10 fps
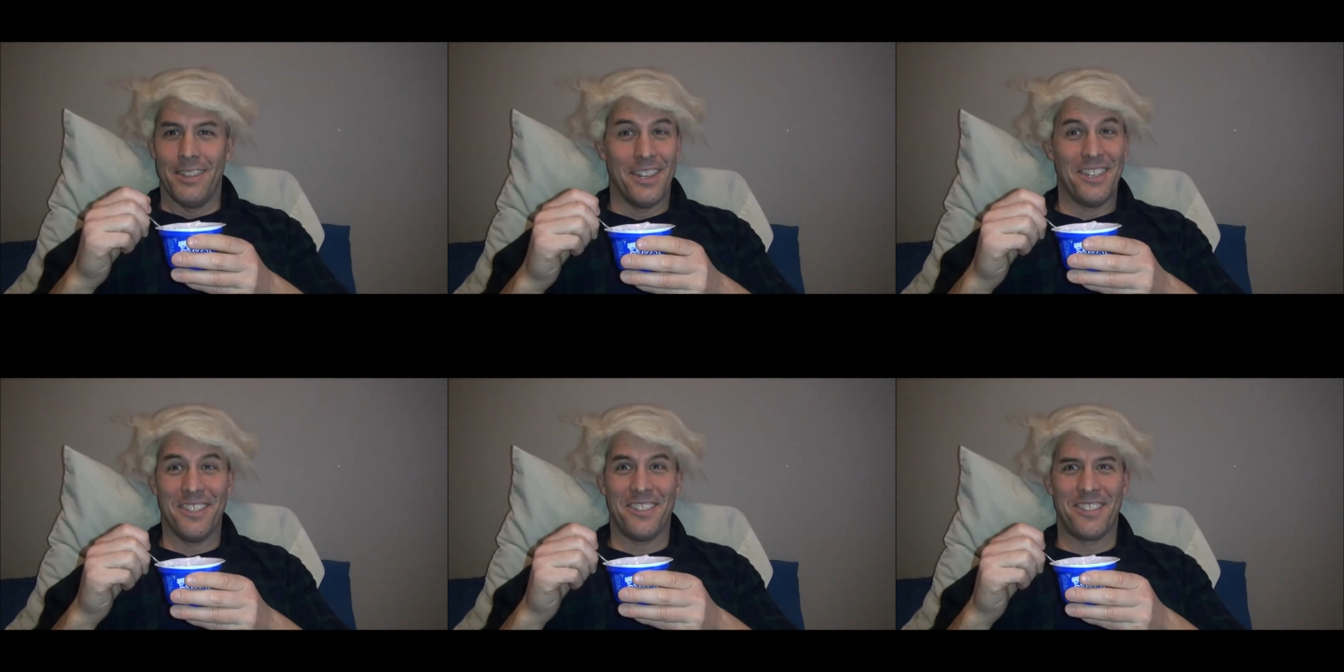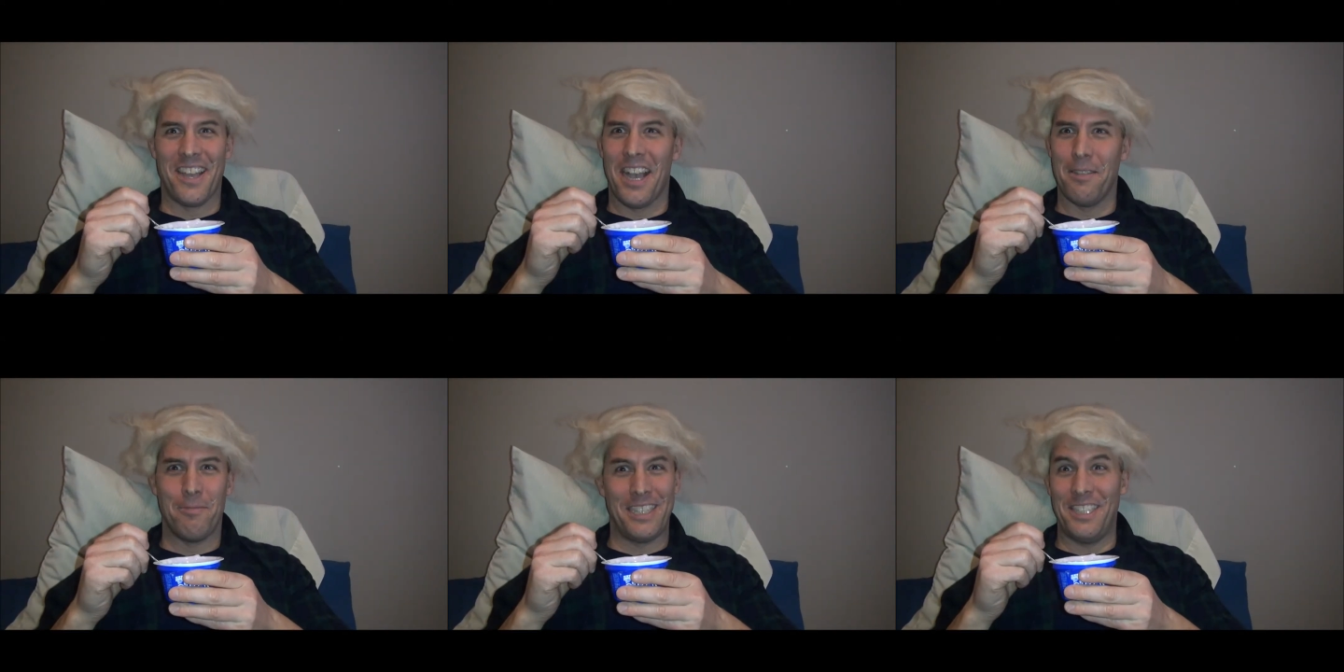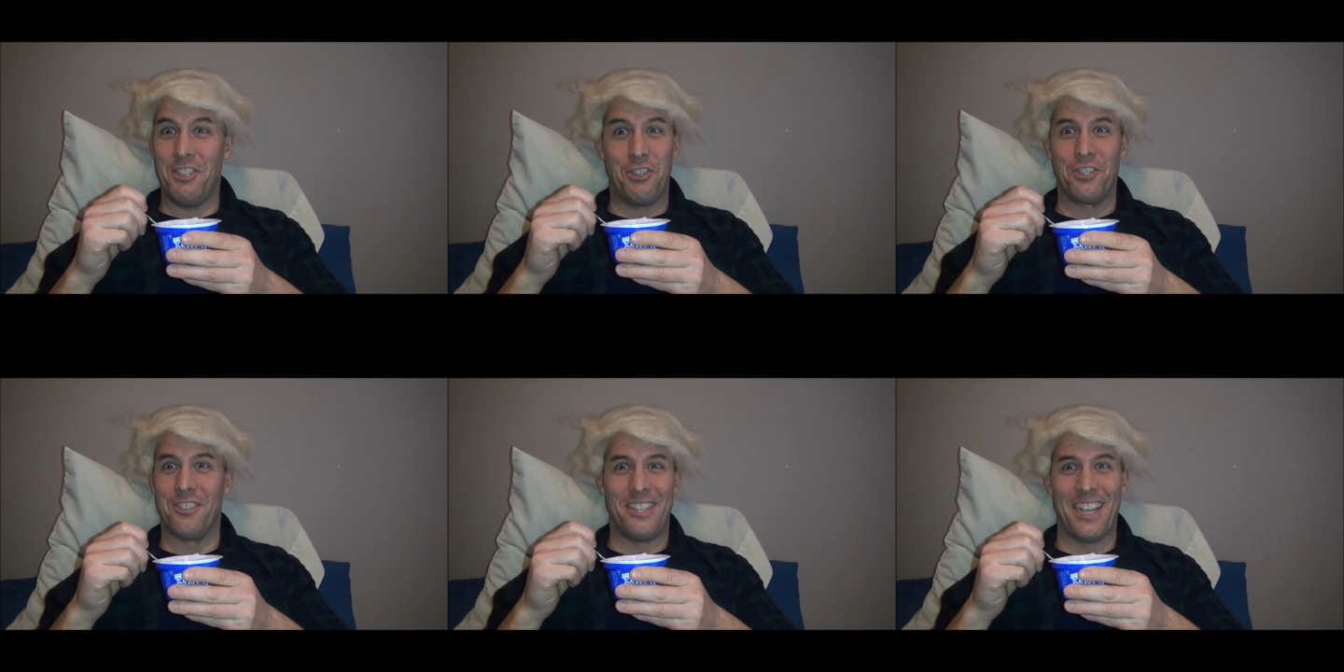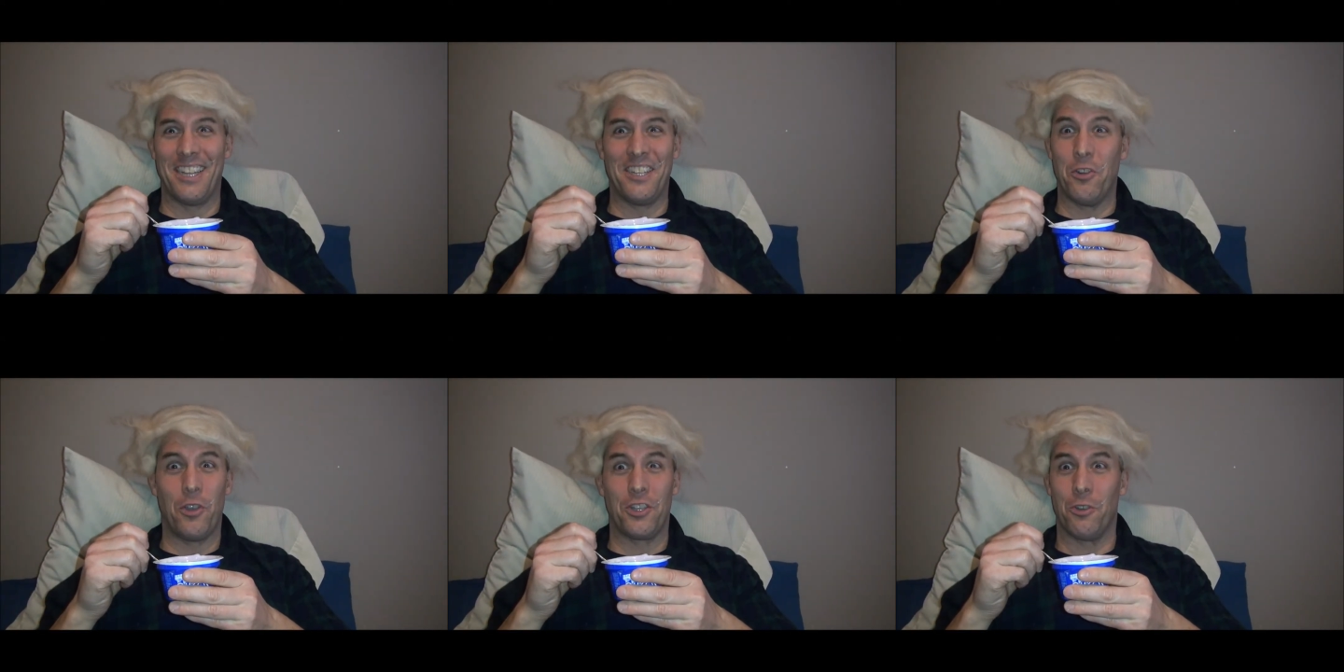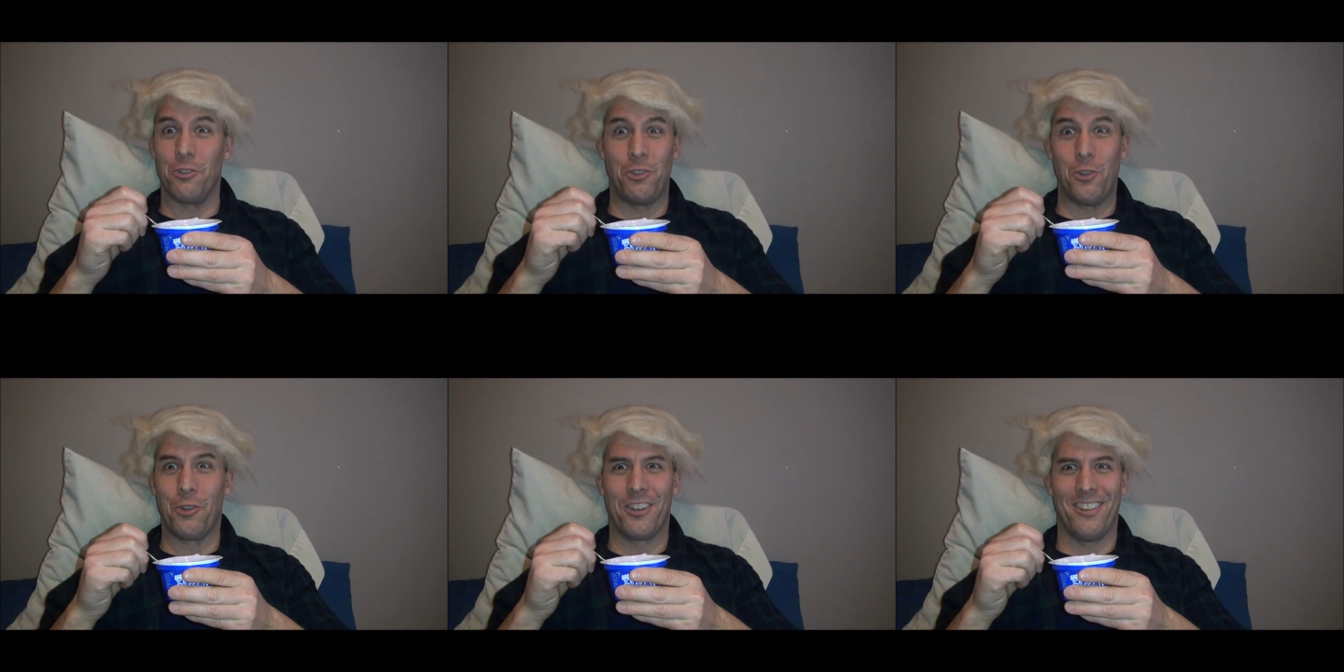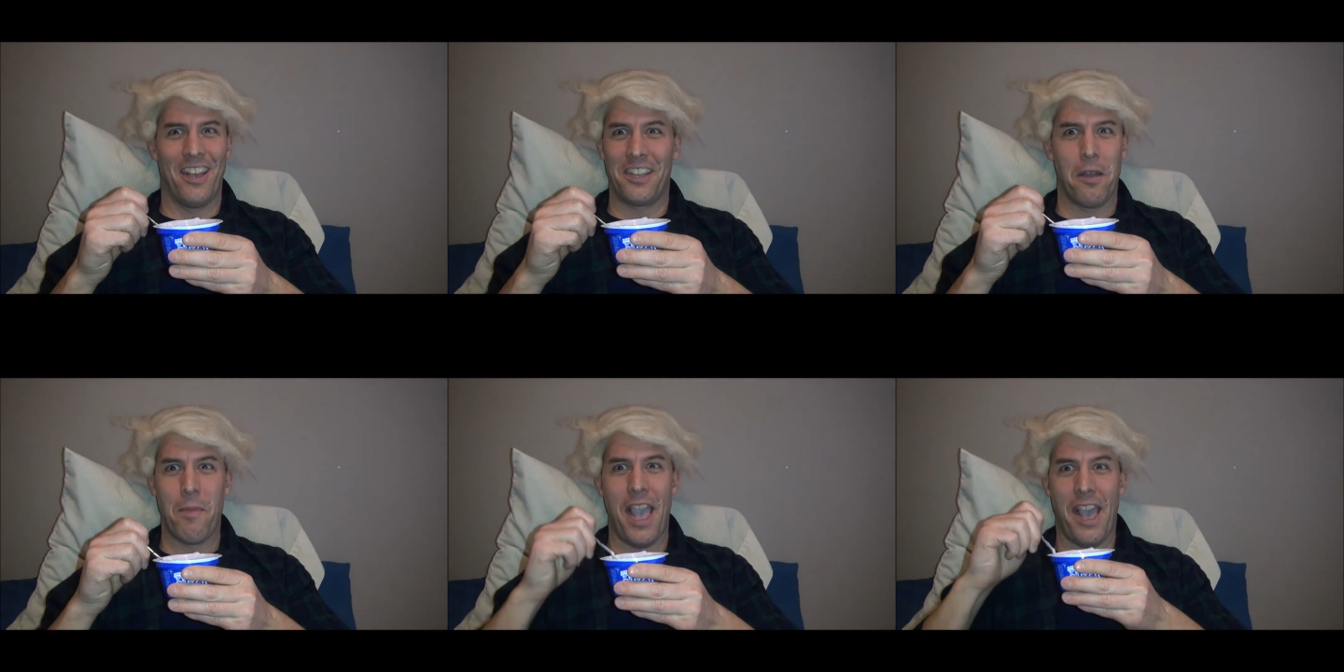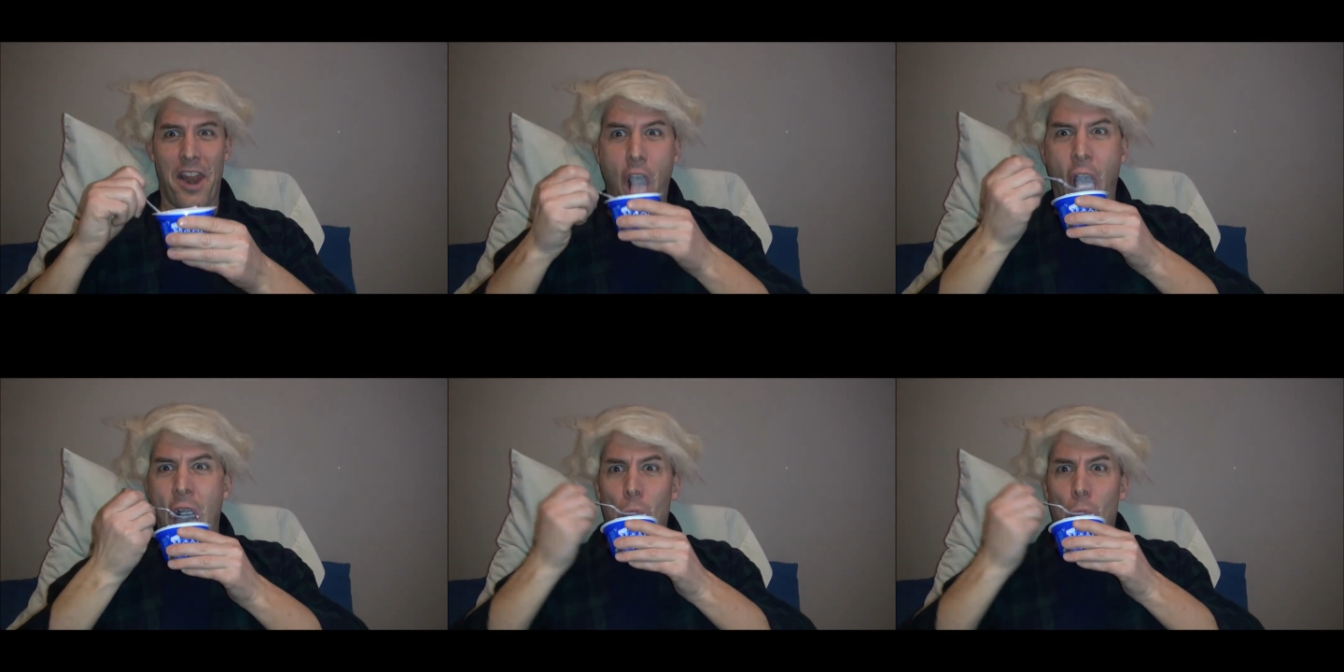Then it's time to eat your Dannon Oikos yogurt like a man.